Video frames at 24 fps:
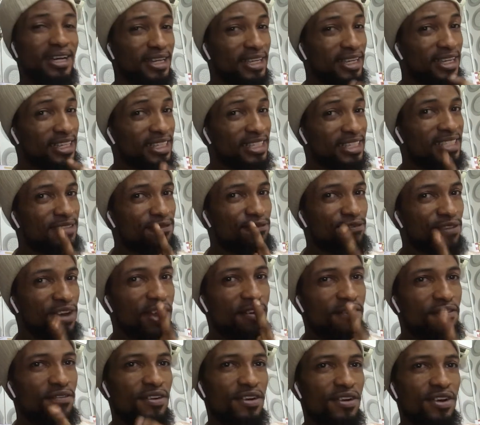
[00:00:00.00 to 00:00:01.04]
it's
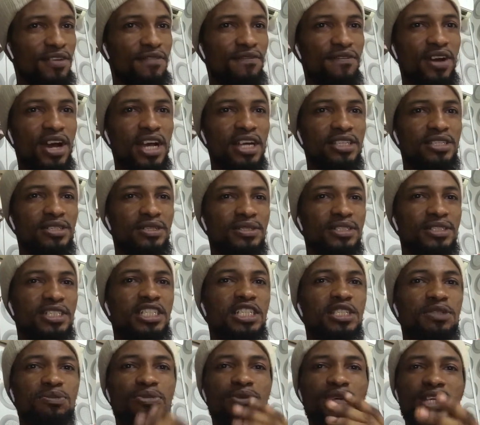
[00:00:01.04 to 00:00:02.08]
very, very vital.
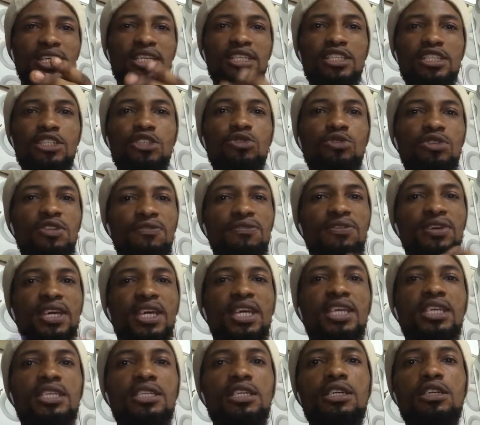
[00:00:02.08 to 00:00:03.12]
This brings
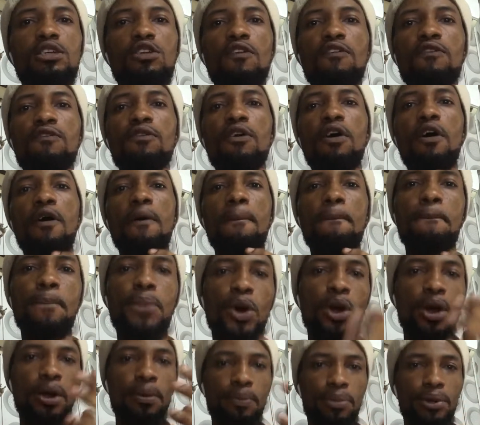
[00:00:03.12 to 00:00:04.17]
unification of
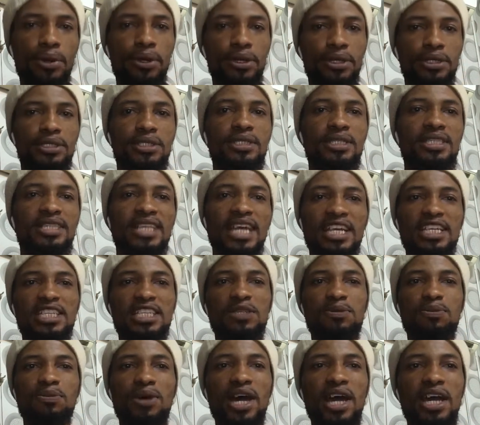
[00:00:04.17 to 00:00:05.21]
purpose
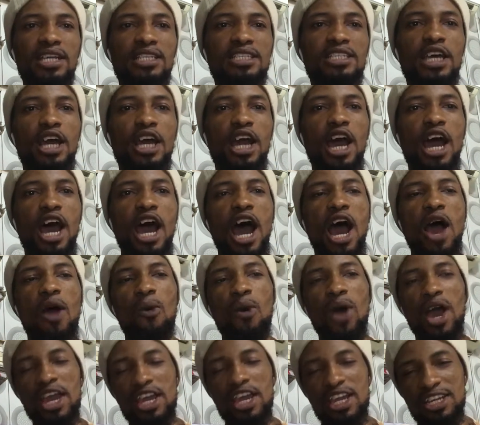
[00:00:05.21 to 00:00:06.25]
despite
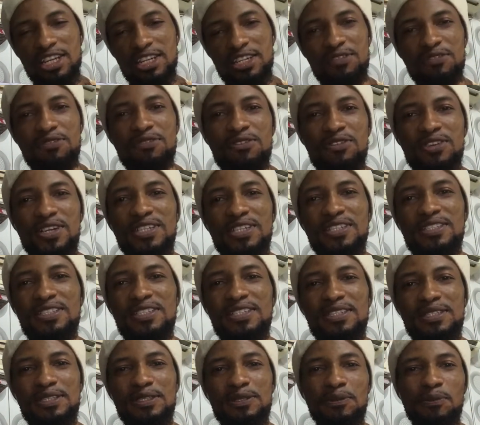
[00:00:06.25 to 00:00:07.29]
our
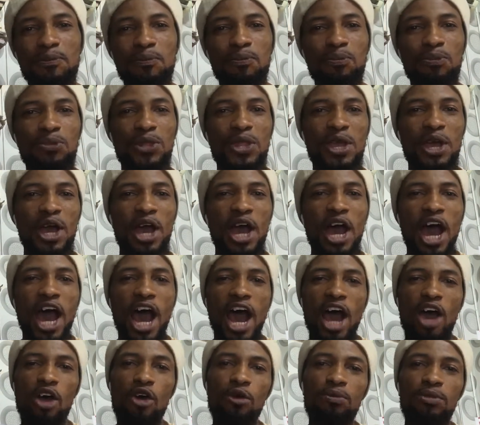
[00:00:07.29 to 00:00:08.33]
indifferences.
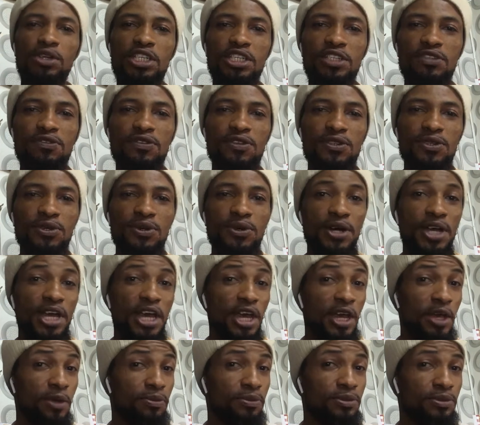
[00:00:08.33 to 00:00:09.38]
I hope this video
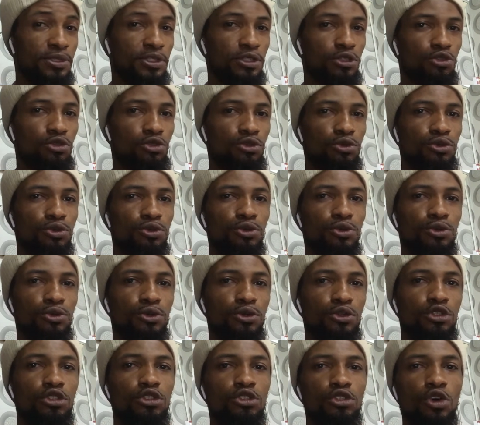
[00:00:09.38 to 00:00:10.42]
helps to
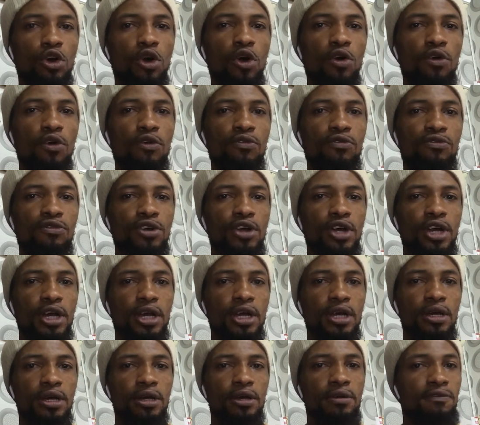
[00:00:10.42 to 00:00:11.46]
solve
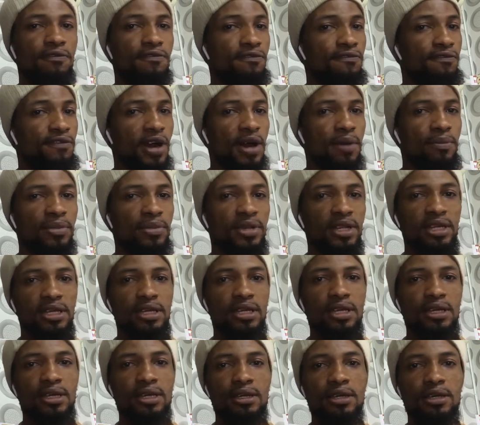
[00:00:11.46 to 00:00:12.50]

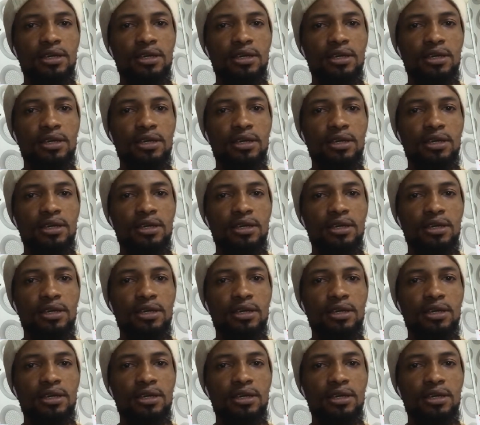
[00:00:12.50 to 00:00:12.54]
family